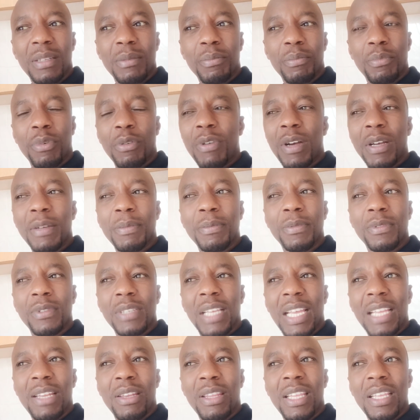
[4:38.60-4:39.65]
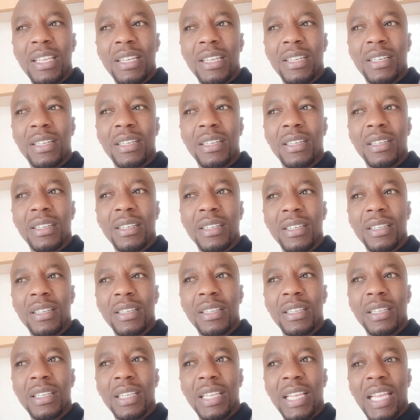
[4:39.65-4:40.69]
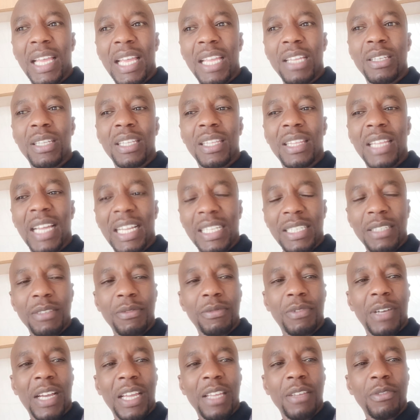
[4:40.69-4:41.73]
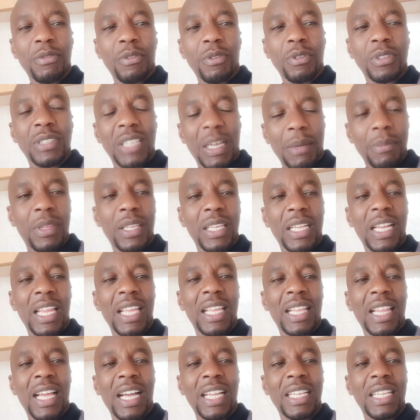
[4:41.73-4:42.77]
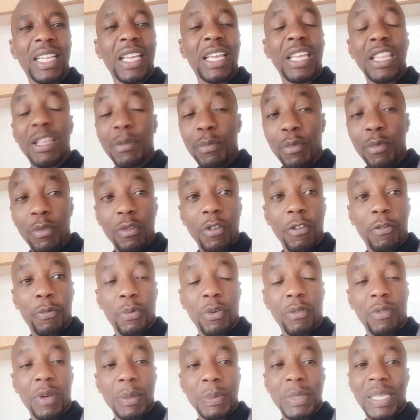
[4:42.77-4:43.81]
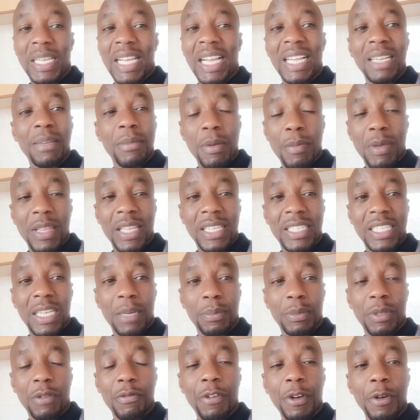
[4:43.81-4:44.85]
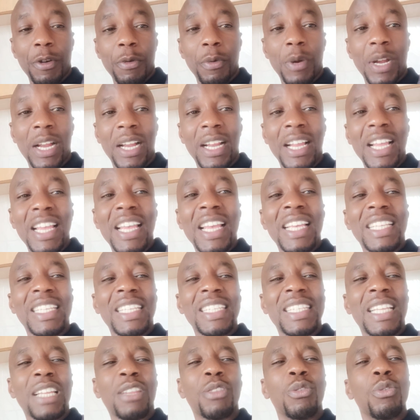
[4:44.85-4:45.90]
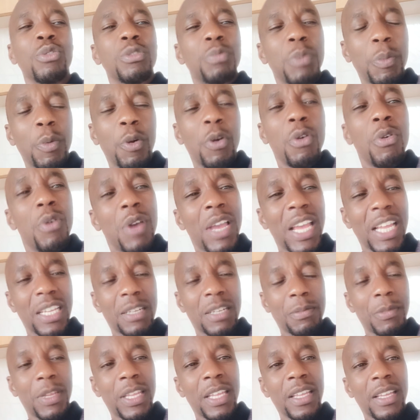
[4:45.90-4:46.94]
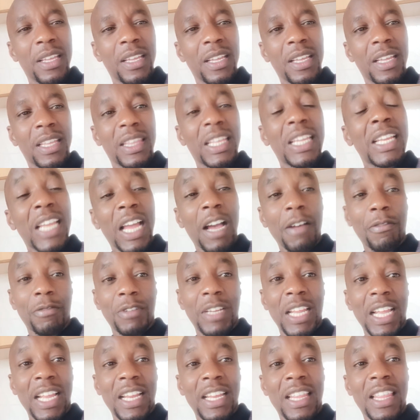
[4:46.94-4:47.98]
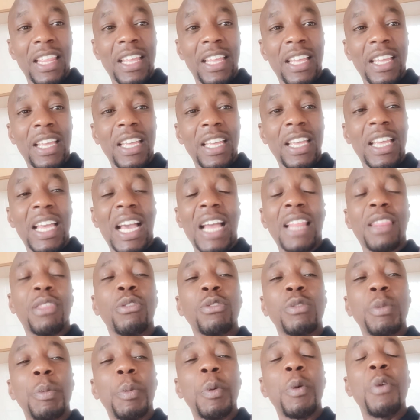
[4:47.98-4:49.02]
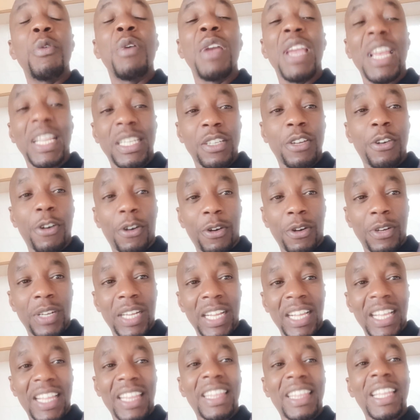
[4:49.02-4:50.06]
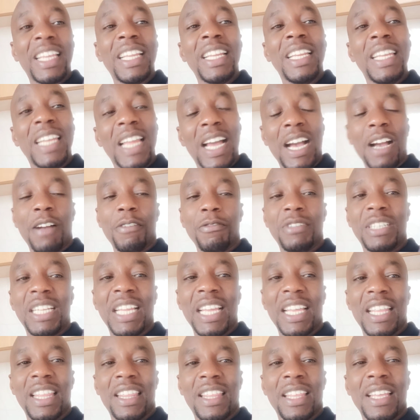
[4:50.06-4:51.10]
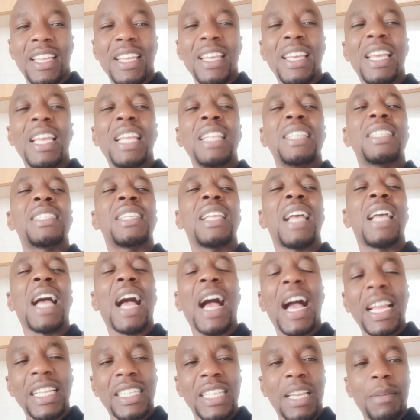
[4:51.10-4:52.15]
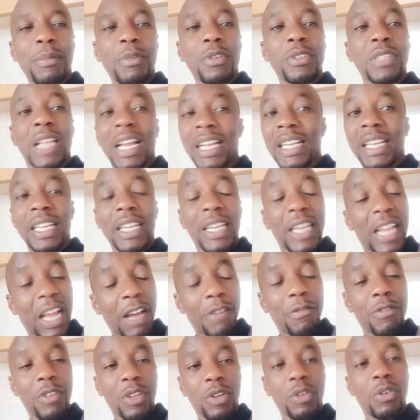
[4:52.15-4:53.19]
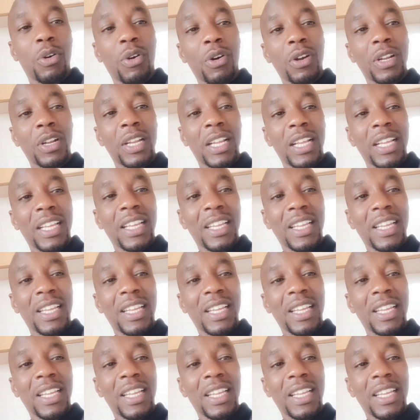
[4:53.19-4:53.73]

Proverbs, I think 8:35 or something like that. In the book of Proverbs, I can't remember the chapter very well. It says that those people who hate me, they love death. And those people who hate God, they love death. It's a high time you start loving God